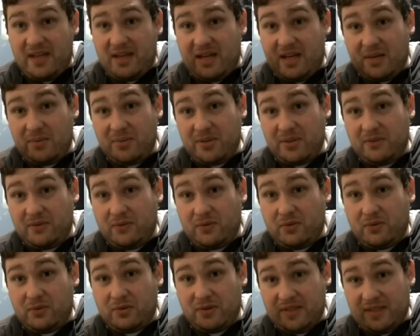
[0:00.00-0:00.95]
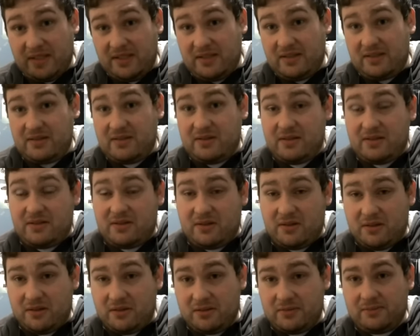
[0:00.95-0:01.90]
episode 4 teased,
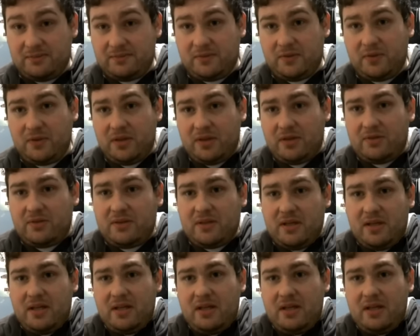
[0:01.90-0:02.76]
so who knows.